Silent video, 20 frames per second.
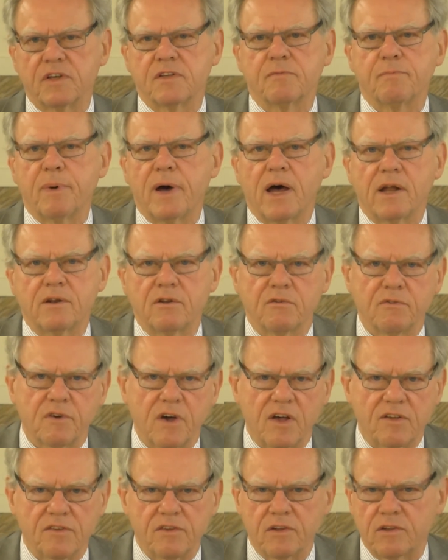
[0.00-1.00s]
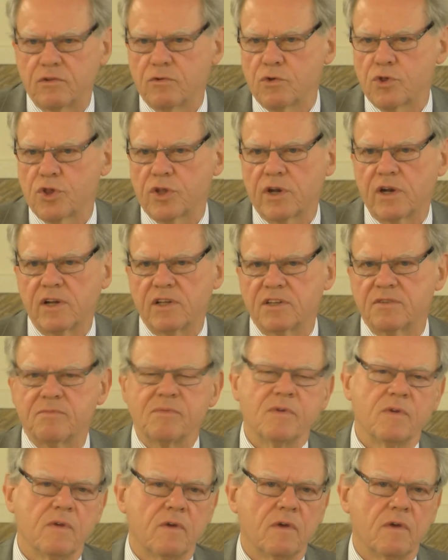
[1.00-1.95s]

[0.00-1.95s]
is part of constitutionalism.